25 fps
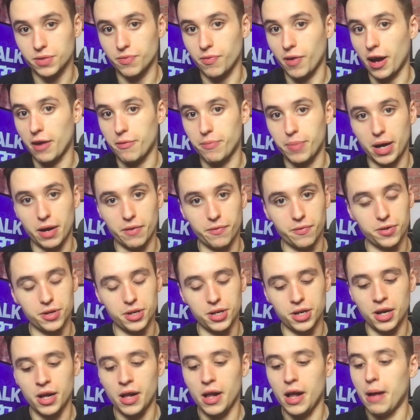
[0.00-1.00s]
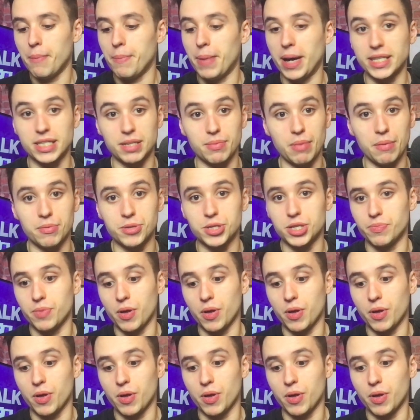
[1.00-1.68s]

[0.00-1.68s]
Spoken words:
£5 for the basic membership.